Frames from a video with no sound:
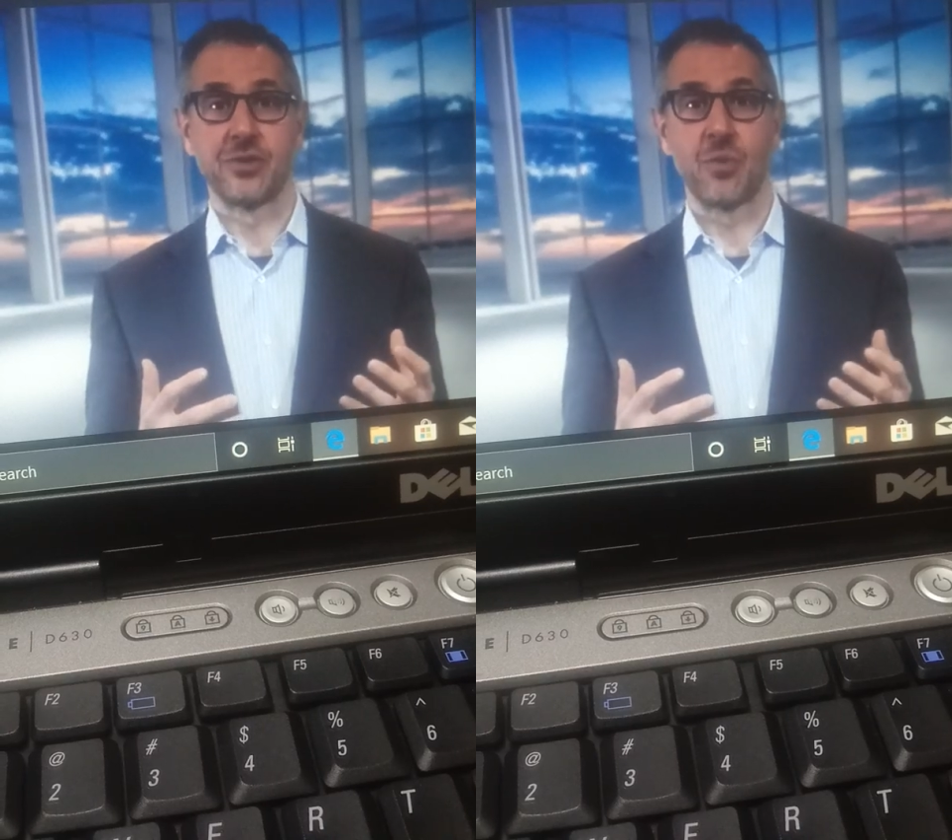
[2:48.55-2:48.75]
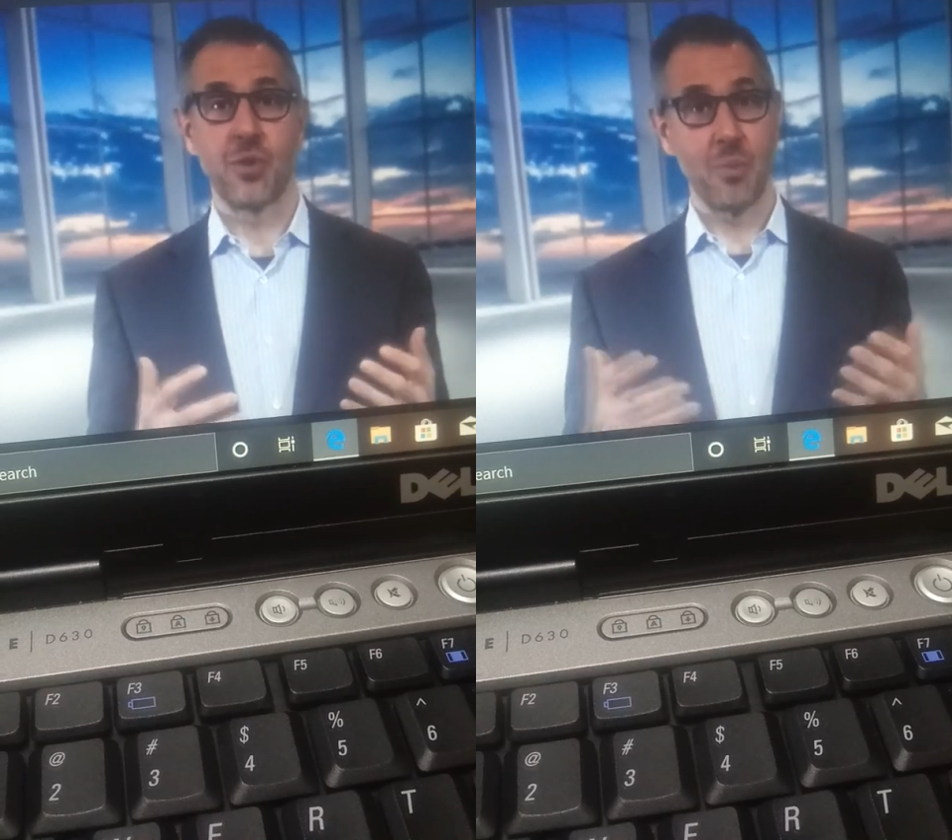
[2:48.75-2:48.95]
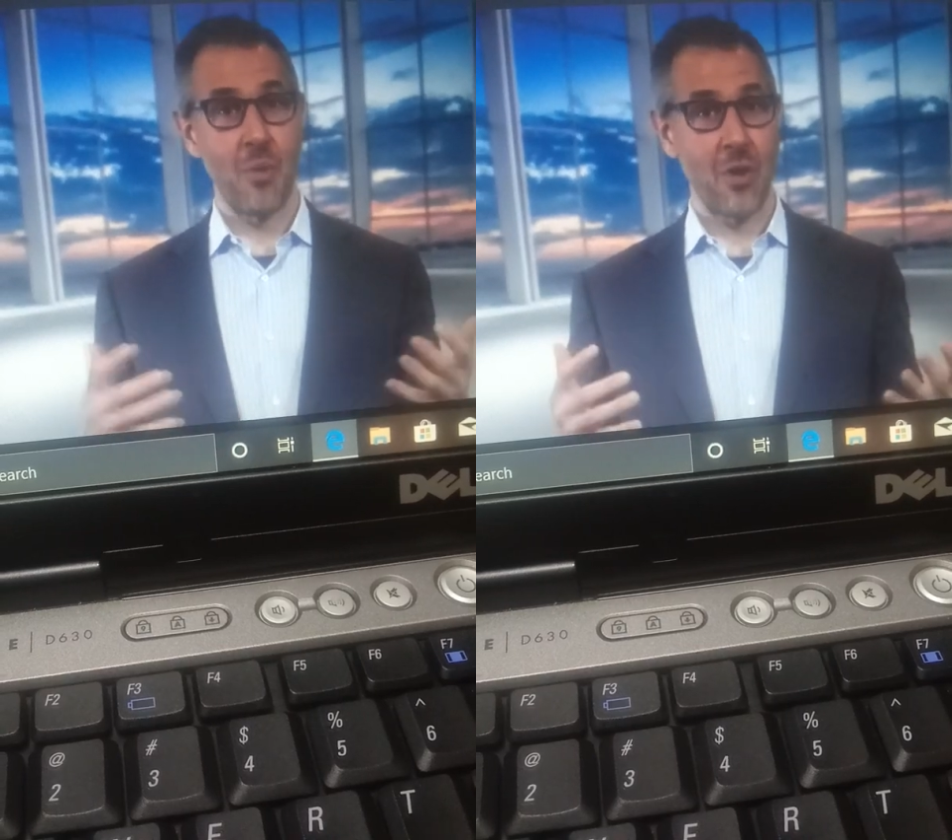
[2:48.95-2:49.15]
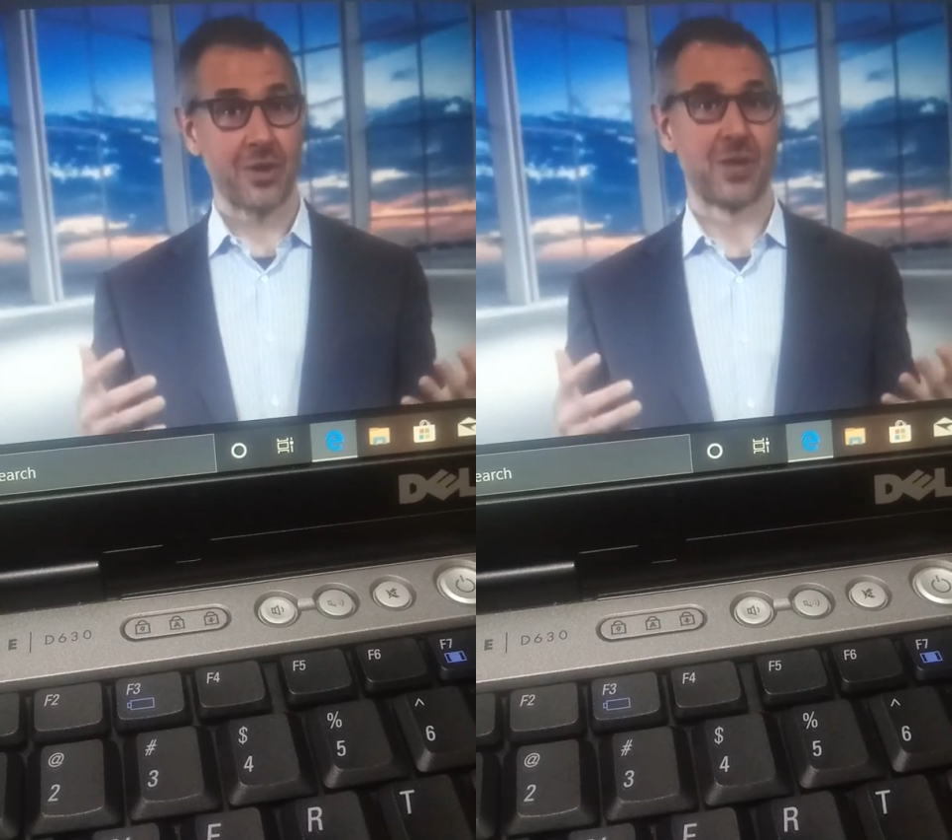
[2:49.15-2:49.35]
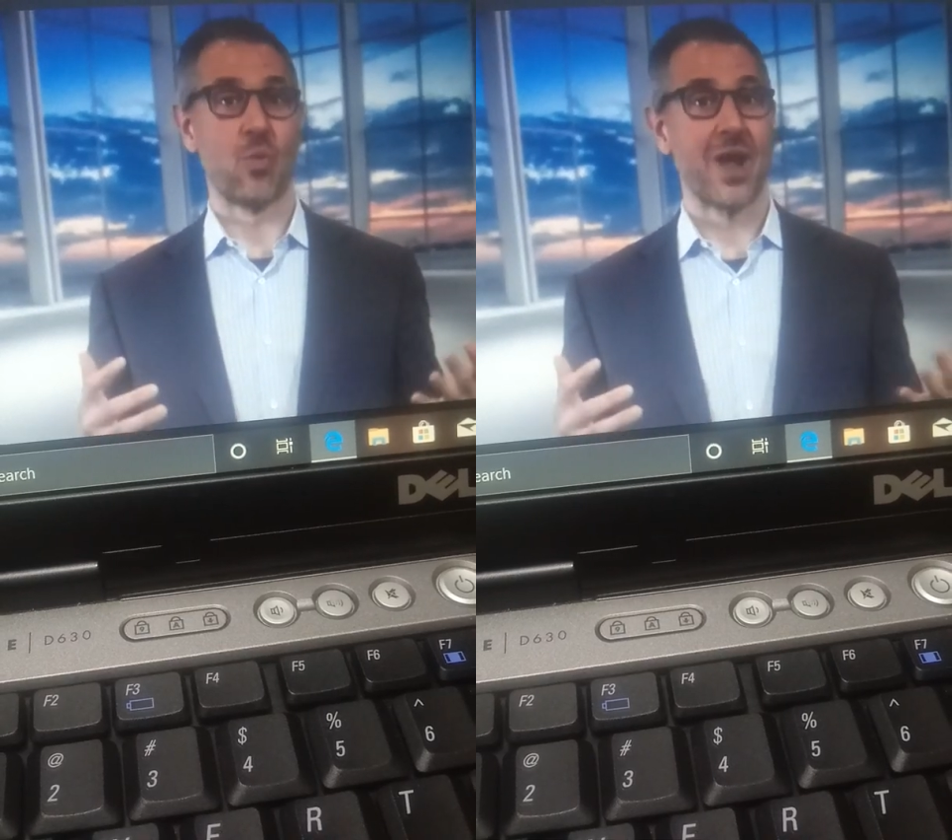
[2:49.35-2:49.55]
were more
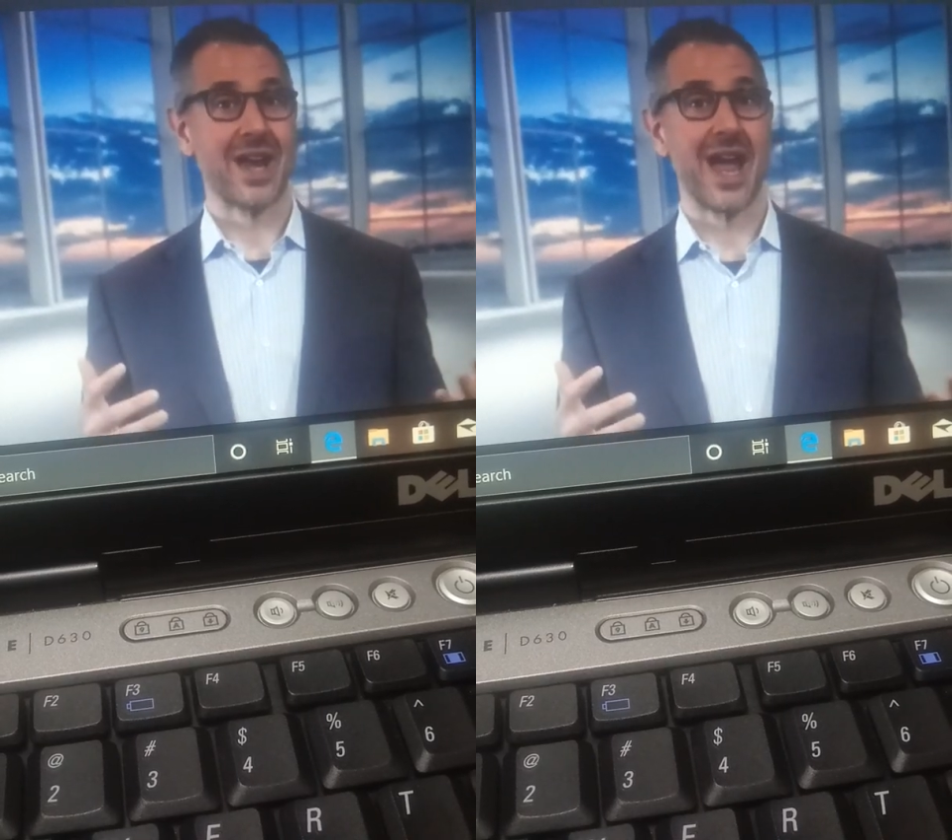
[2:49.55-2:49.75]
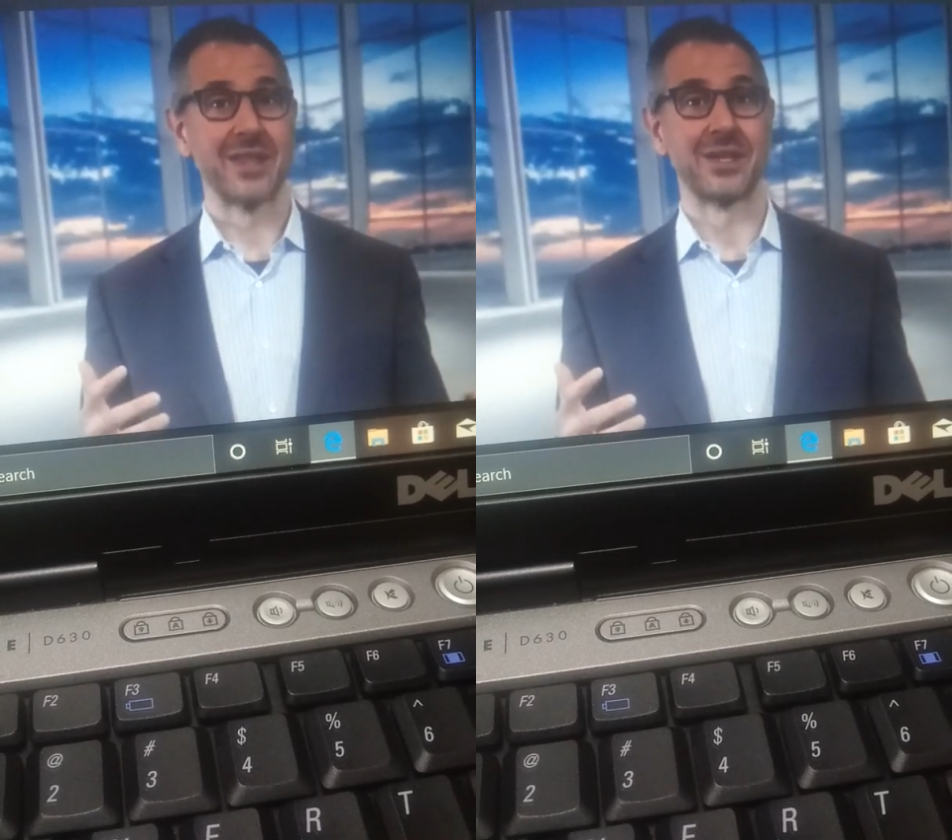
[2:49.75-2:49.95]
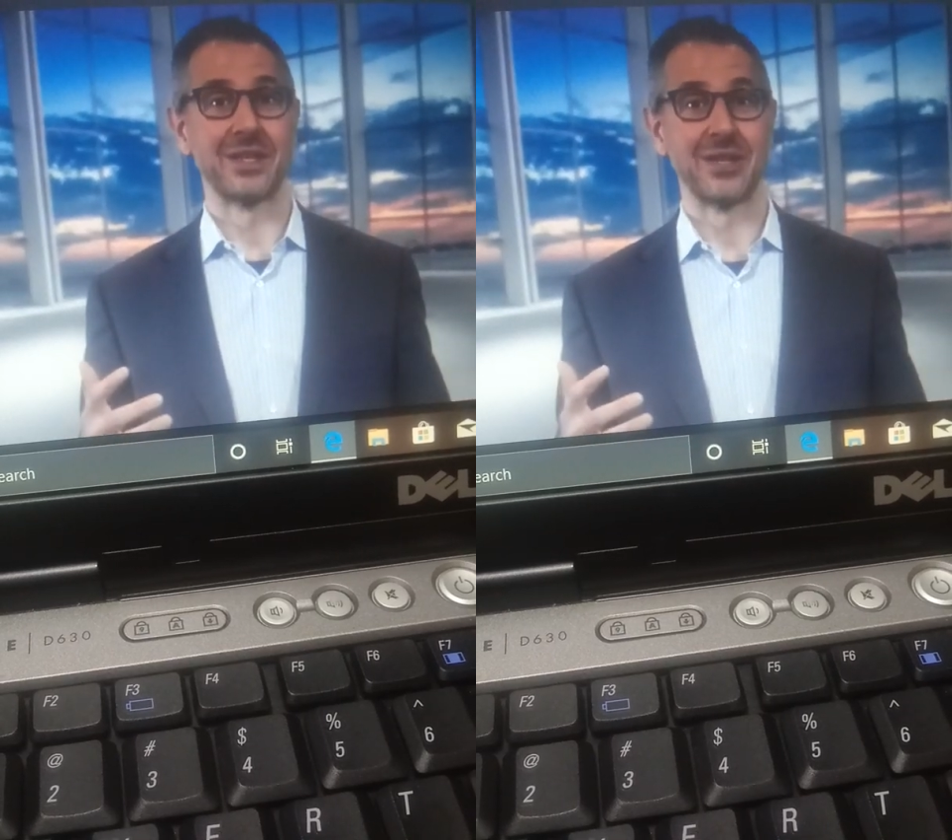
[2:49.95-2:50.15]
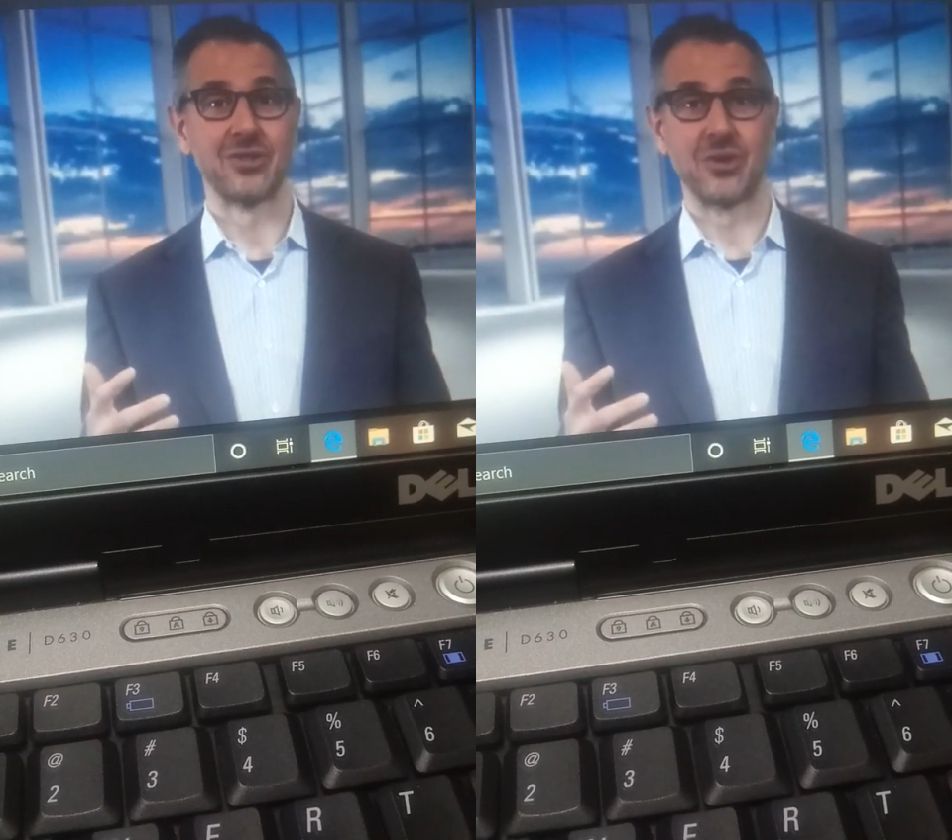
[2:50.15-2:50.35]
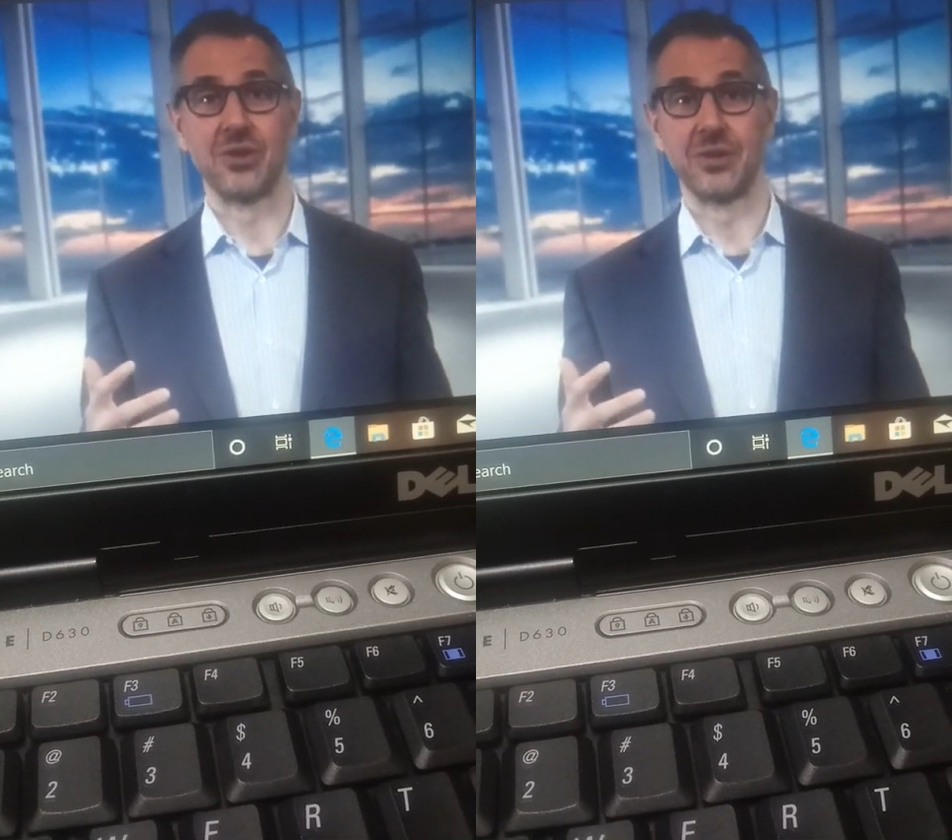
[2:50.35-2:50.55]
than 100 years
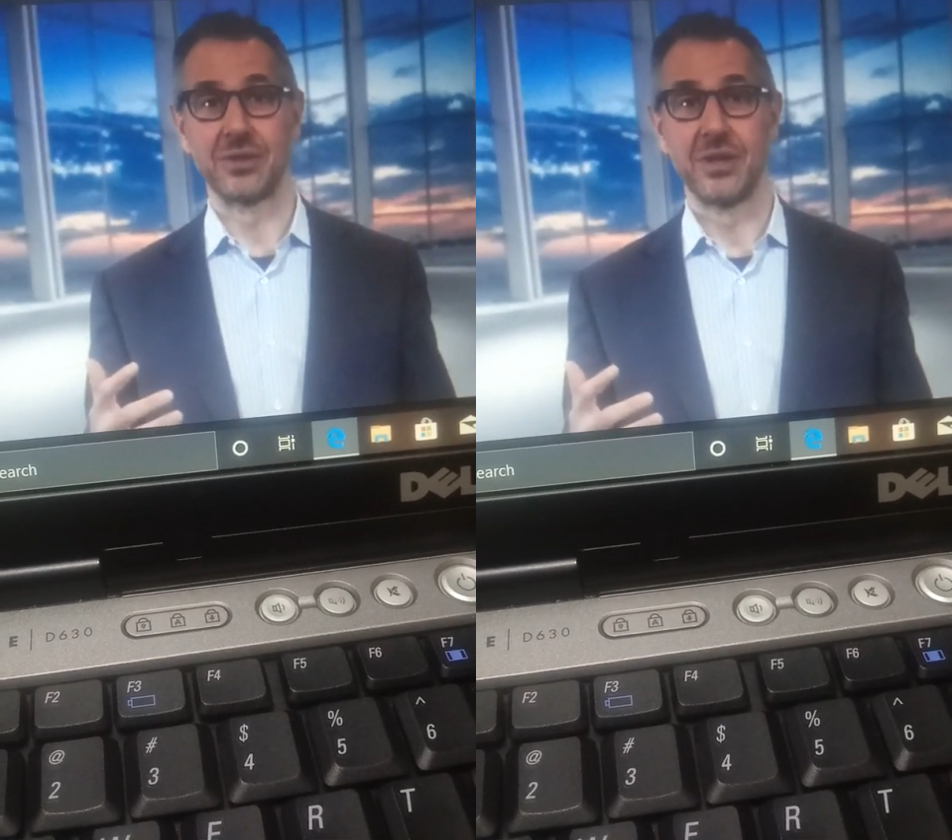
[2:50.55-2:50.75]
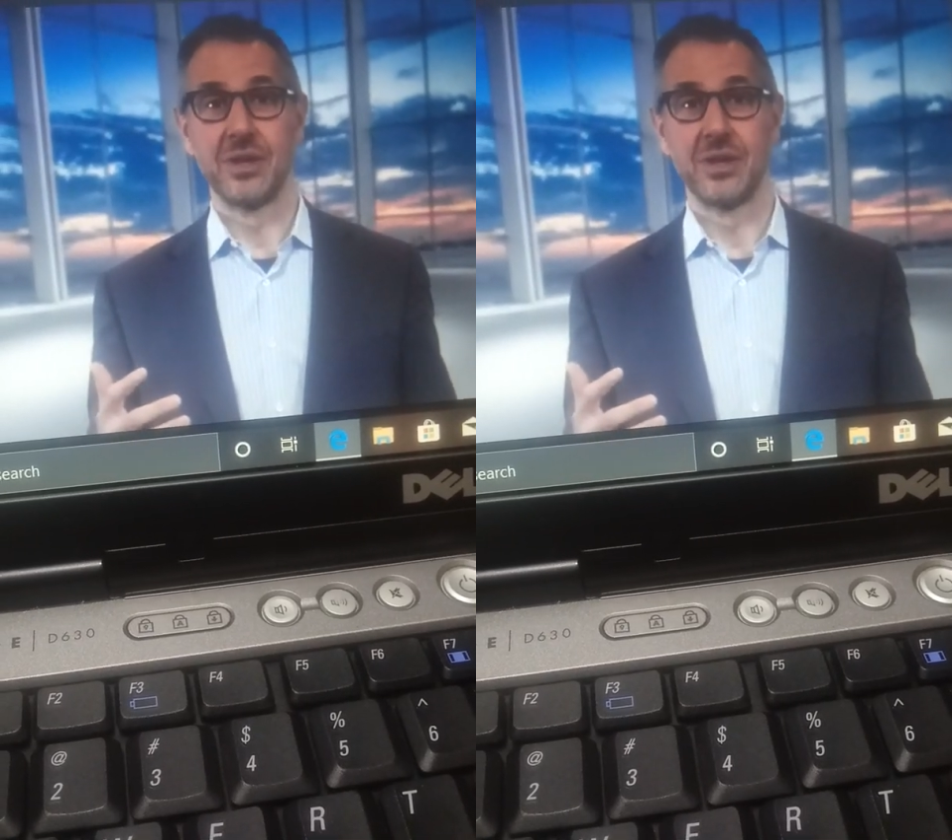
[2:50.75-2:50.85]
old,